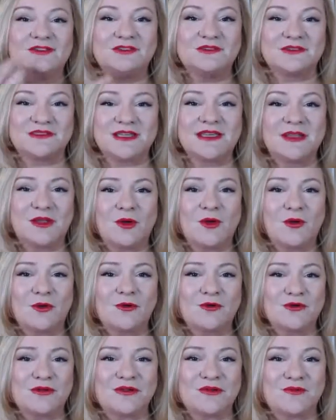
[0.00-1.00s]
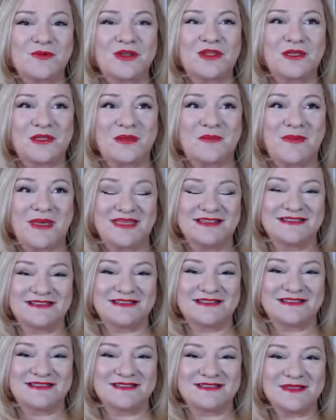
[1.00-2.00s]
your skin or on a regular
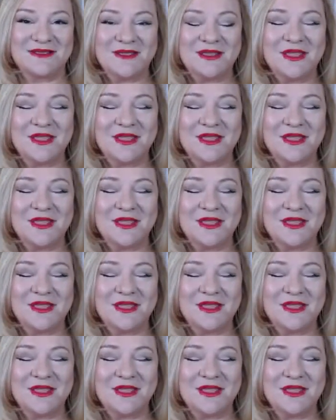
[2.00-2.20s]
basis.